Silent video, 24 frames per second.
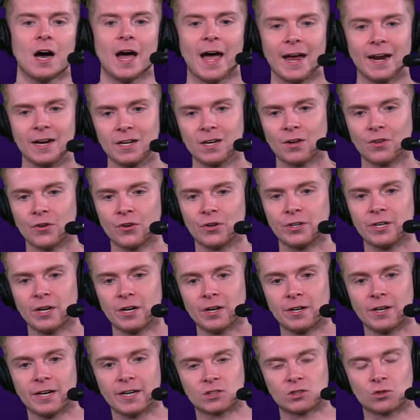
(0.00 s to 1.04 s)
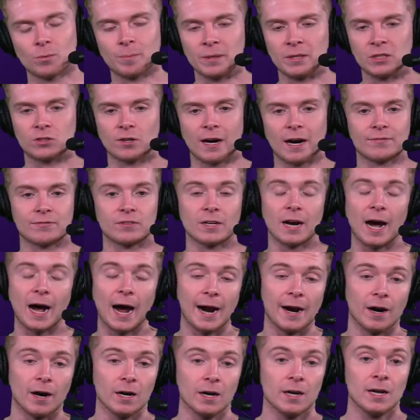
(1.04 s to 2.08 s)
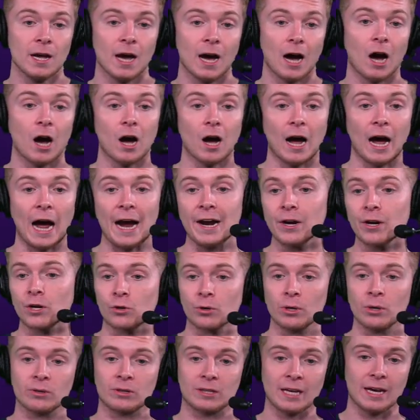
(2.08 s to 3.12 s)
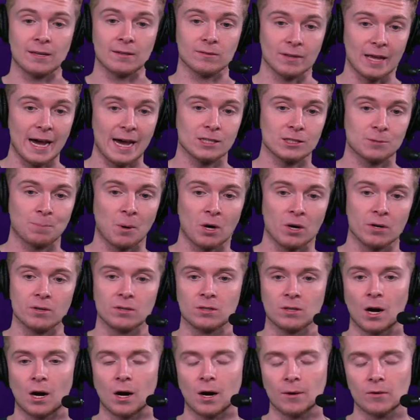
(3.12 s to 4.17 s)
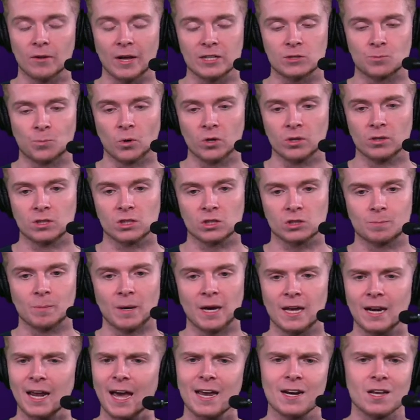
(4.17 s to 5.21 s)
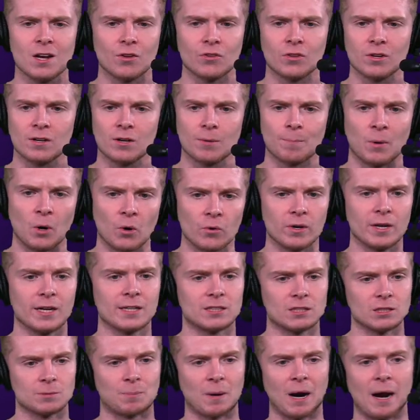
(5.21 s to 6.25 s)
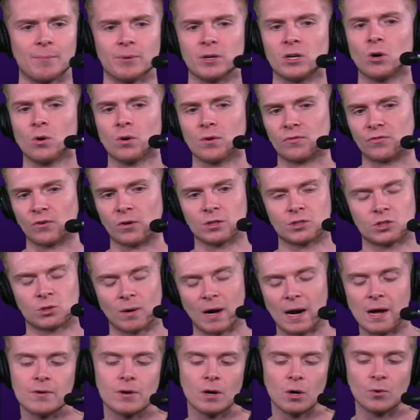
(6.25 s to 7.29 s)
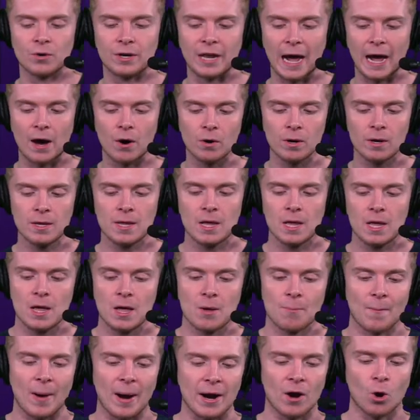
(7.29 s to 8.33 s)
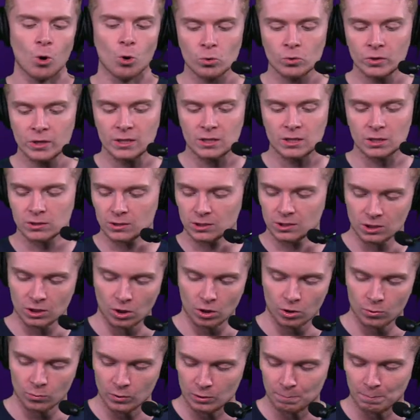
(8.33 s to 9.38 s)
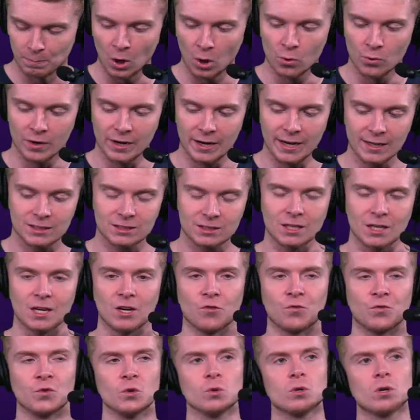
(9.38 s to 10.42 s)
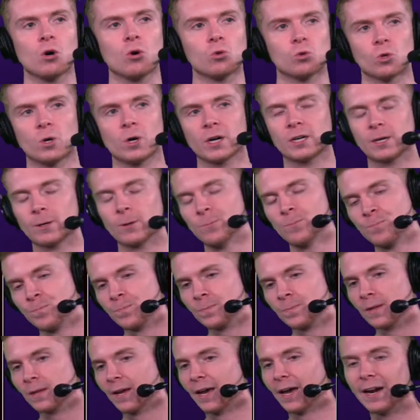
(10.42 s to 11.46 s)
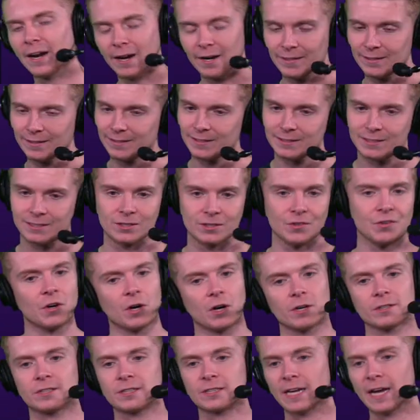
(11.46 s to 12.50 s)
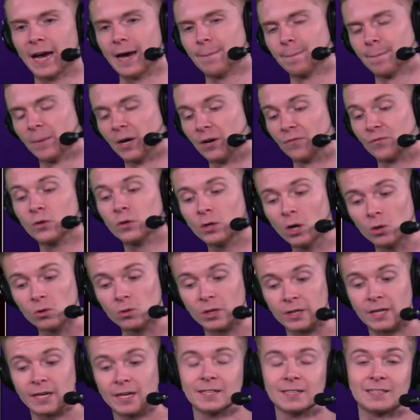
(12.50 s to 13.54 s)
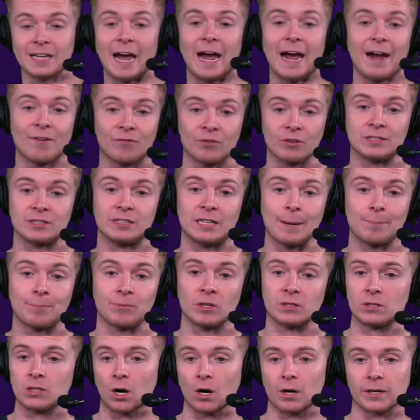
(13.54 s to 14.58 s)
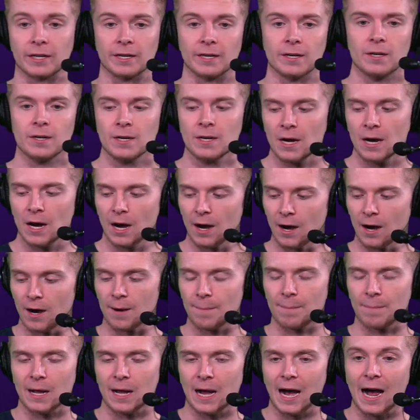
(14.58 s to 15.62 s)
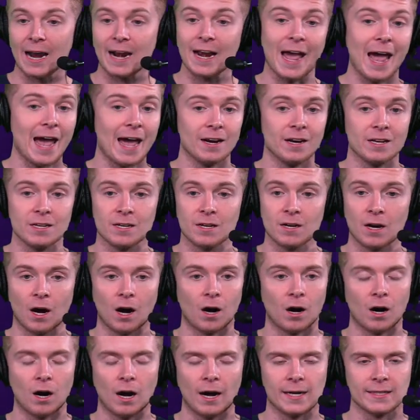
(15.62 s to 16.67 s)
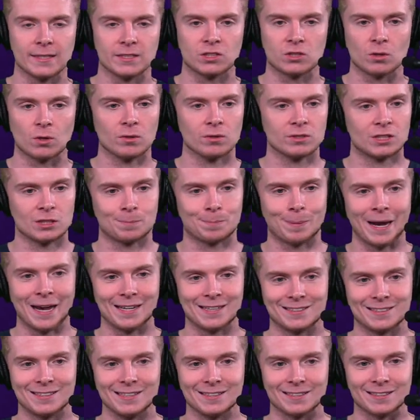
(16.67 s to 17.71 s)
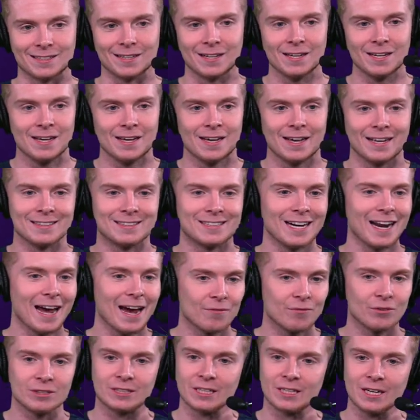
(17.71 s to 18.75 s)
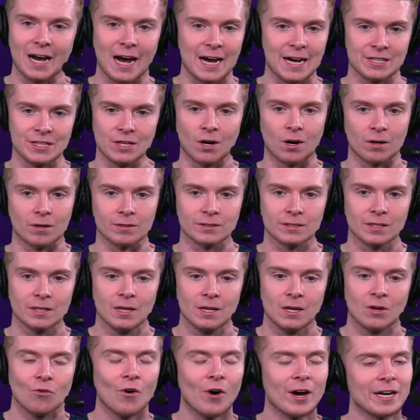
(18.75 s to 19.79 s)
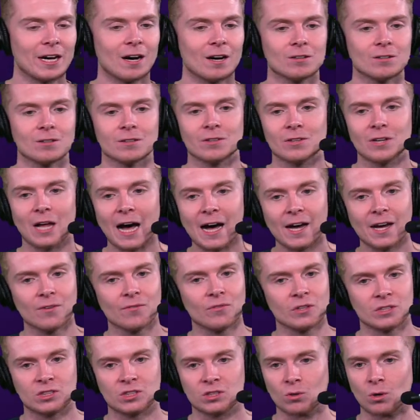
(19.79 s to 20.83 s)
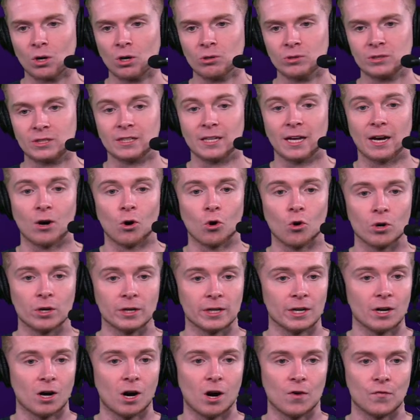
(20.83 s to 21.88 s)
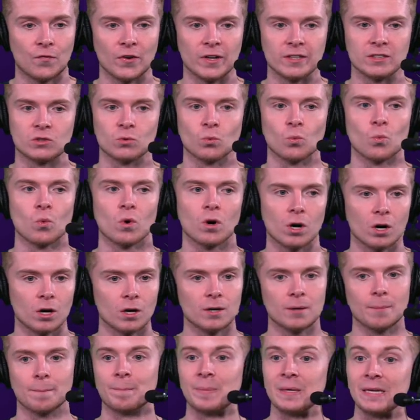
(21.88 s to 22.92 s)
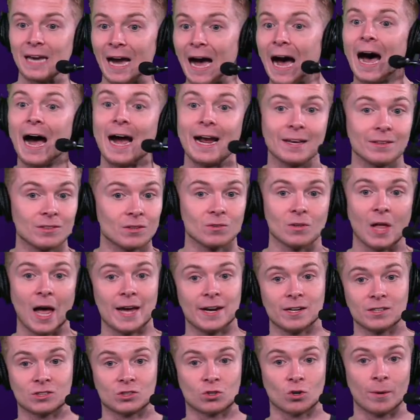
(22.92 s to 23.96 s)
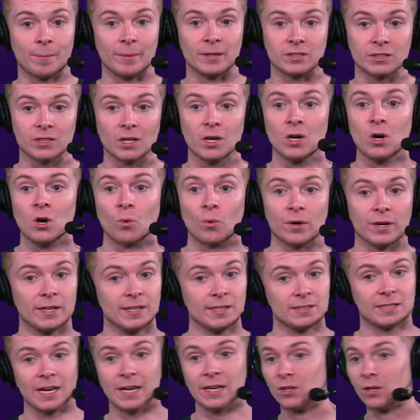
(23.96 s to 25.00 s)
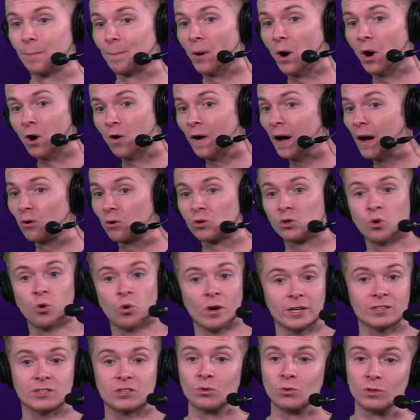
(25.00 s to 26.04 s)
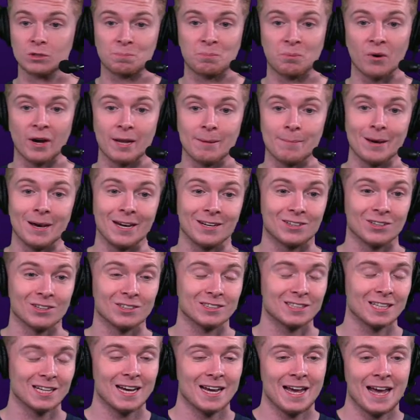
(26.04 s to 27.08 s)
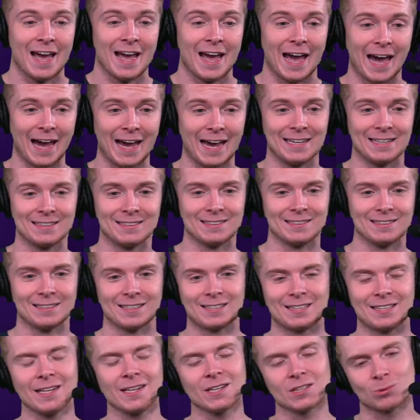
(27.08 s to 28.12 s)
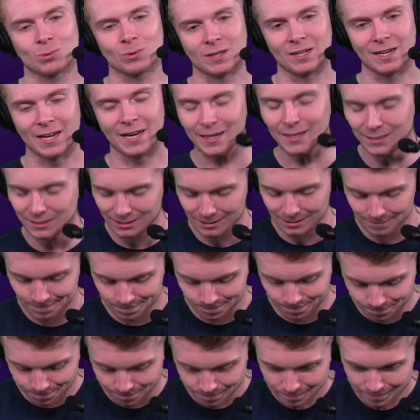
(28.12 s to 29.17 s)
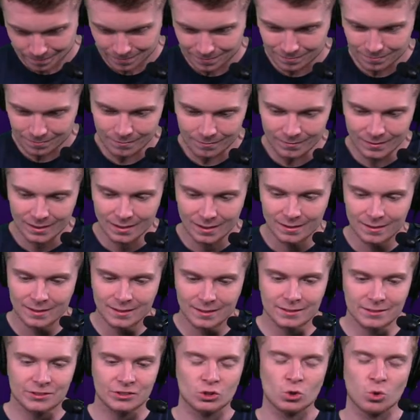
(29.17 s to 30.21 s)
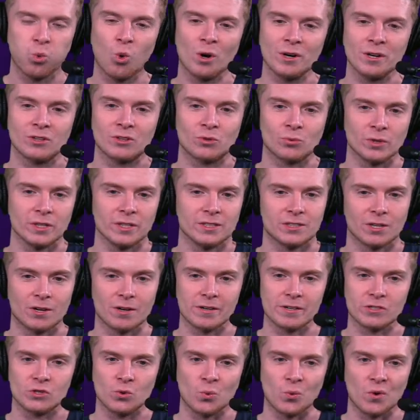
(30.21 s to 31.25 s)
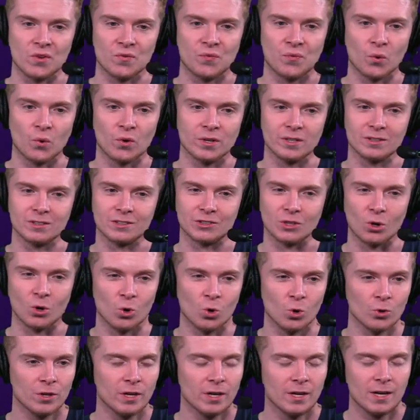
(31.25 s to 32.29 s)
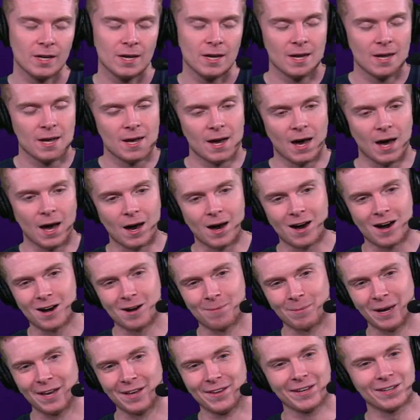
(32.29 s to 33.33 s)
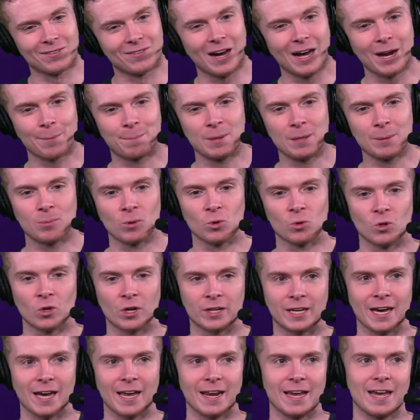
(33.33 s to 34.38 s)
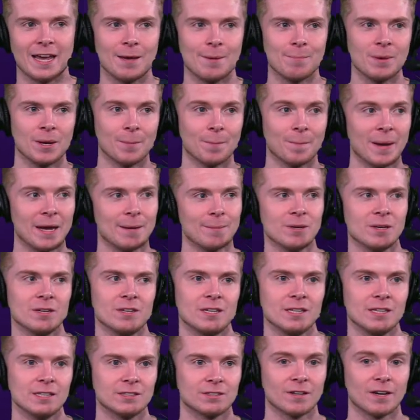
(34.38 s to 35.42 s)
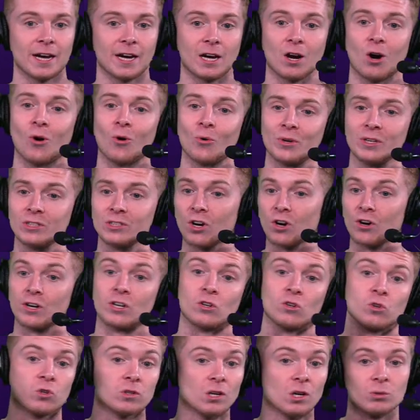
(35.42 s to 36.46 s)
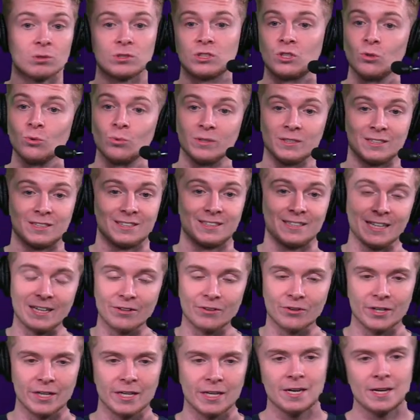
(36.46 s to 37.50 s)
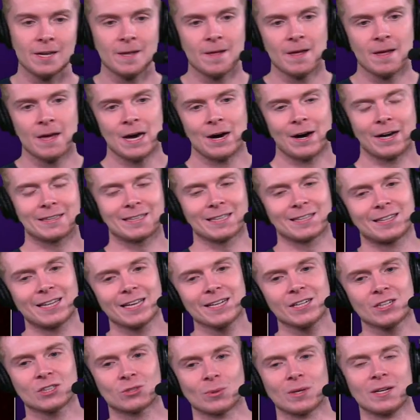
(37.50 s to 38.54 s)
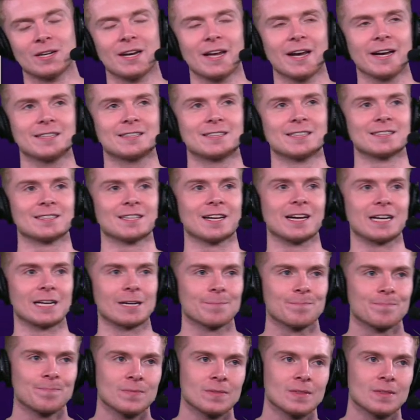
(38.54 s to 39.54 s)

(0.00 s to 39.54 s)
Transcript: Any other year, Nix would be drafted higher. Uh, I agree with that last part, you, uh, last point you just made. Any other year, Bo Nix is probably going first round, no doubt. My only concern with Bo Nix, if you go look, and I, this is a nerd stat, but if you go look at his average depth of target um, on any or on his throws this past season, it's an average of nine yards. Like a lot of his throws in that Oregon offense were behind the line of scrimmage, where he's getting the ball out quick to his playmakers. And the thing is with Nix's, he's 23, turning 24 years old. Um, I think a lot of people look at him and maybe he's like, oh, he's already close to his ceiling. Like the thing is with Nix's is like,